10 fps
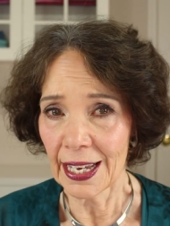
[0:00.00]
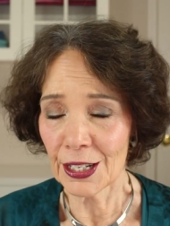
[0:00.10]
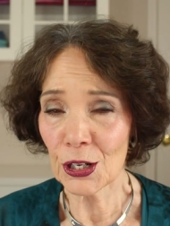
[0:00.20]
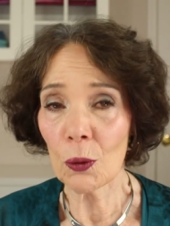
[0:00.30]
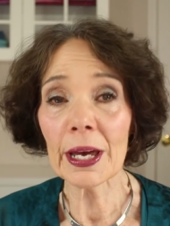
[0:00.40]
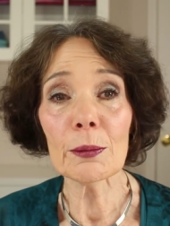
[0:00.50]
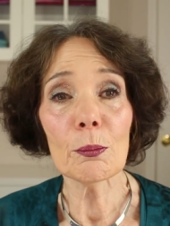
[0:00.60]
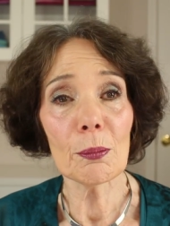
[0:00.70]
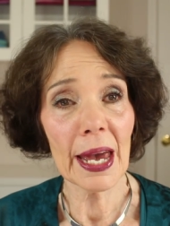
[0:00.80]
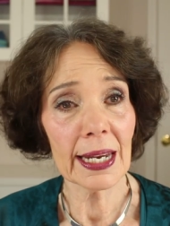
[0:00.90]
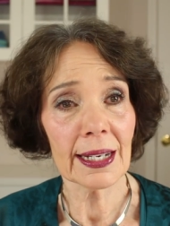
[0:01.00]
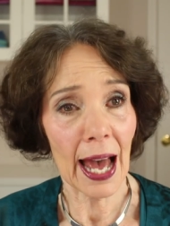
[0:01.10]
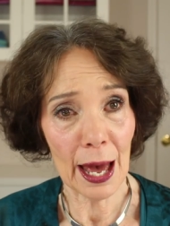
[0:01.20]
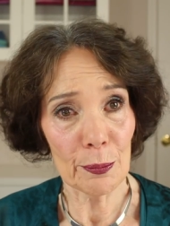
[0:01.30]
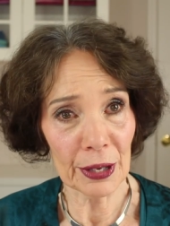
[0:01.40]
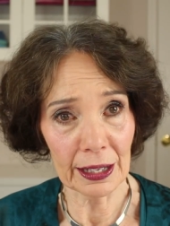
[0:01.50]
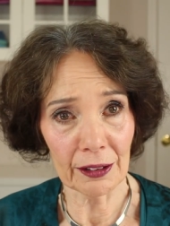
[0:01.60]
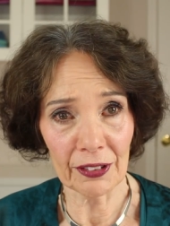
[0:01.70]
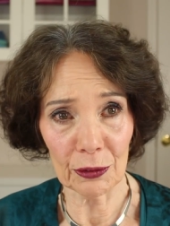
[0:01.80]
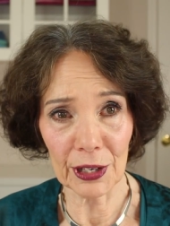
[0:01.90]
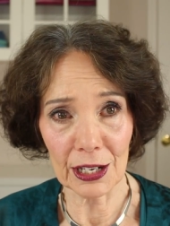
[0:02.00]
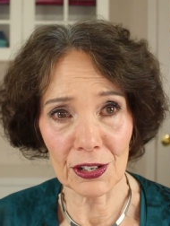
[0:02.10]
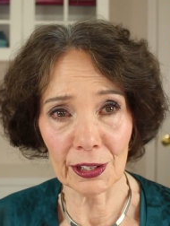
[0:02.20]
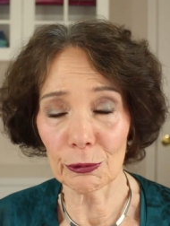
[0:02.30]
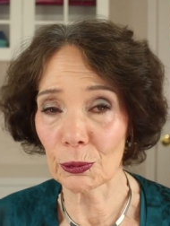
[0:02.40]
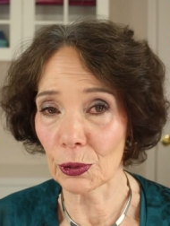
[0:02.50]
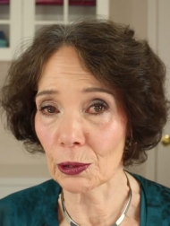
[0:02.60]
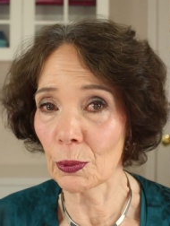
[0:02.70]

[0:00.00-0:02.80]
So it may not be the foundation that would work